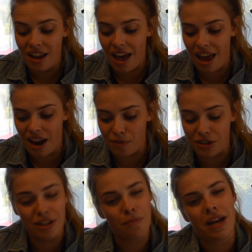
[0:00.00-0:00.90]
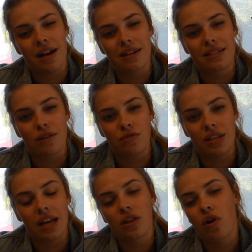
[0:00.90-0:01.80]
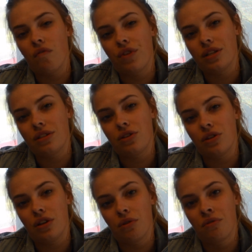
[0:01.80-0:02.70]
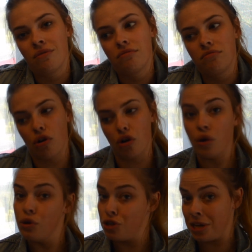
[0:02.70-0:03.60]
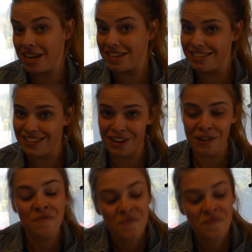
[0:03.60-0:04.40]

And I wish that my younger self just had the confidence to rock who she is, you know?